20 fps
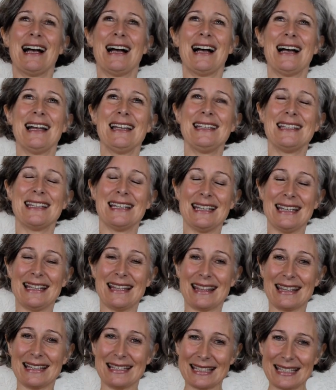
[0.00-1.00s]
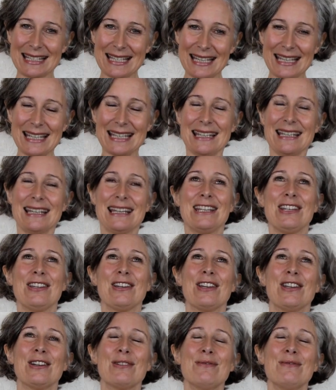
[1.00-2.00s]
underneath the skin. You're
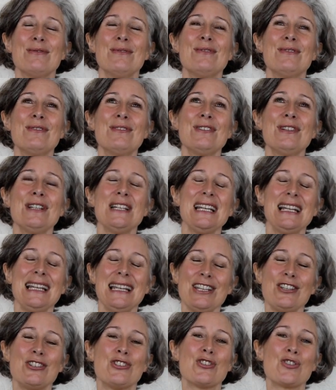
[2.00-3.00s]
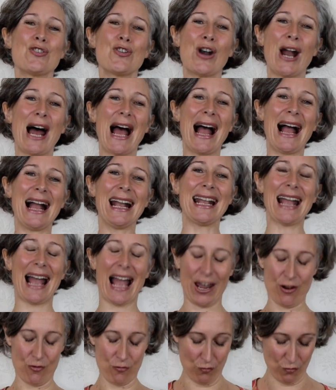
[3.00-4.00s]
going to really drag
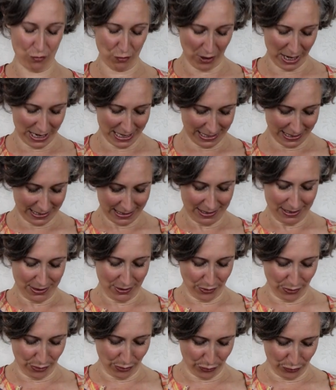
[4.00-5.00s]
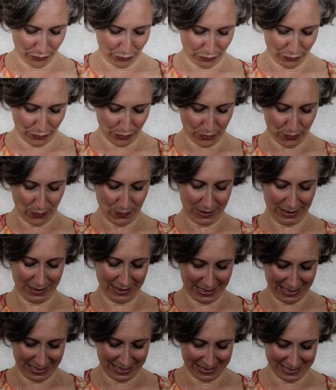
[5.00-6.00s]
and rake through
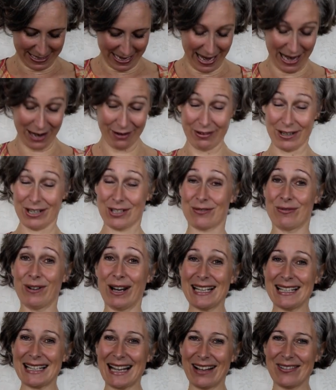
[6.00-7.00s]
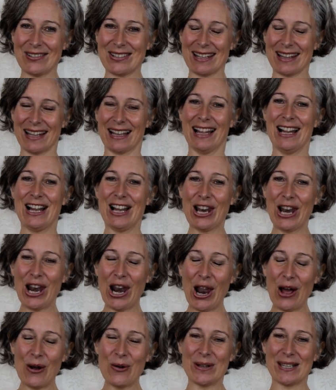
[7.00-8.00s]
these areas, right down to the
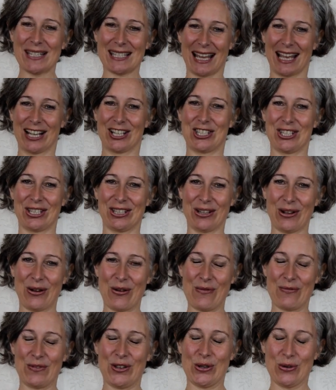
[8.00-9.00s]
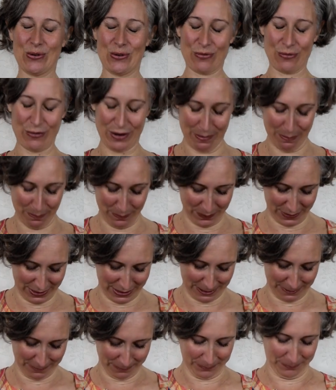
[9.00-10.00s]
lower section of your
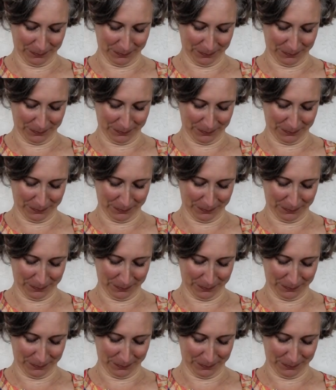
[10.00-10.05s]
ribs.